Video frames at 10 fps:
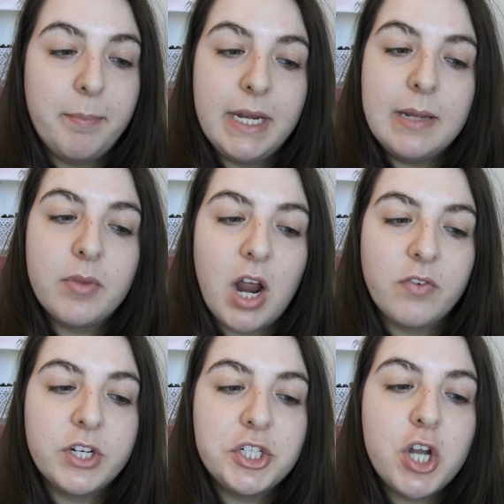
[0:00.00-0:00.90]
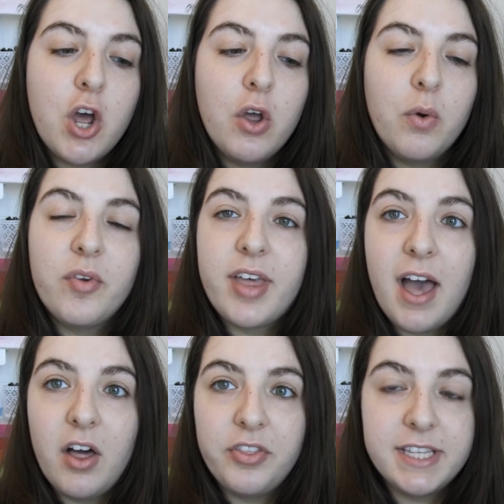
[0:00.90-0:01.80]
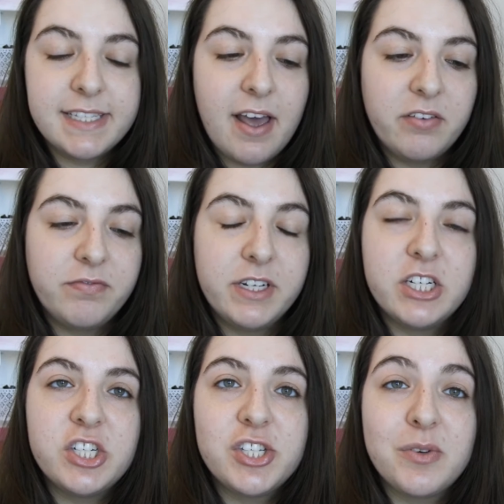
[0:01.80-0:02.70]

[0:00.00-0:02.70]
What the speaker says: medium coverage with a healthy satin finish.